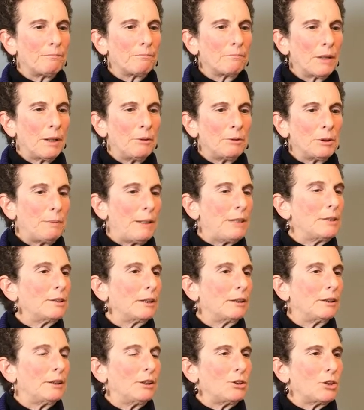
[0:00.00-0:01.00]
It was
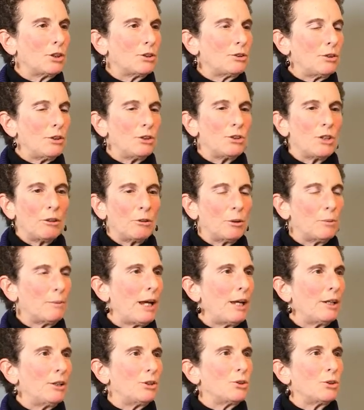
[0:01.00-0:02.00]
basically just the general
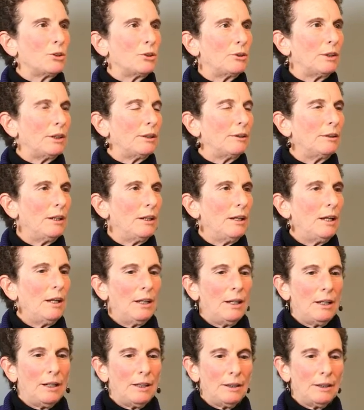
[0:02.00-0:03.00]
manager and
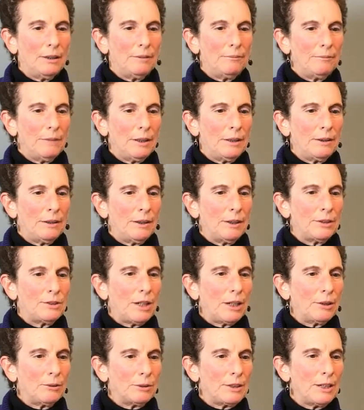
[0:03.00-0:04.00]
a
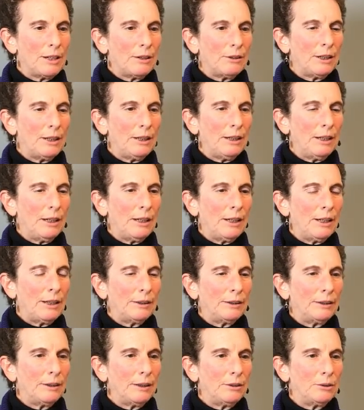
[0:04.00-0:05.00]
secretary,
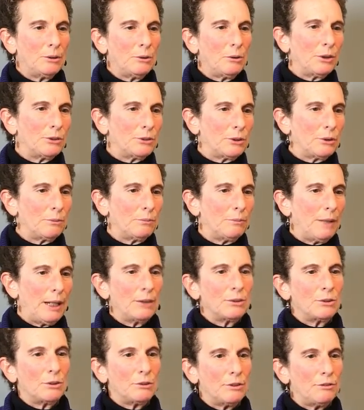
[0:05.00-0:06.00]
and who also
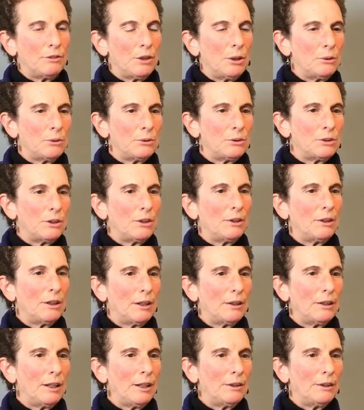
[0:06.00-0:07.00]
answered the phones, and
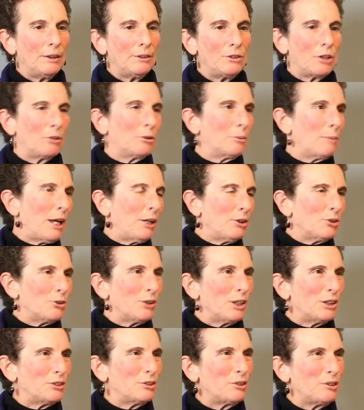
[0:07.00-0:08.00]
the general manager
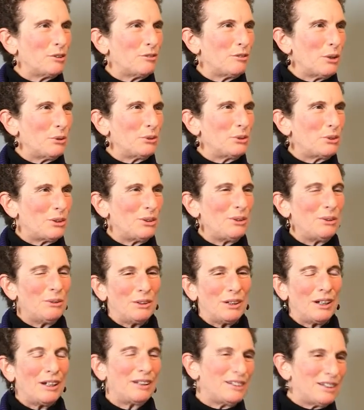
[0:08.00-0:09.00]
answered the phones too.
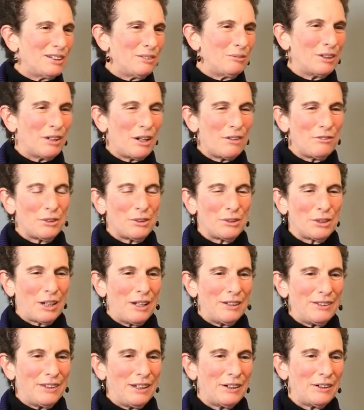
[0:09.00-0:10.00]
And I did when I first
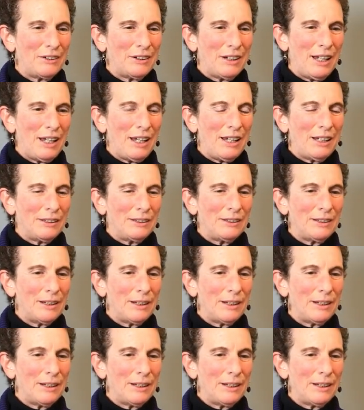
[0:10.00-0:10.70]
got there, and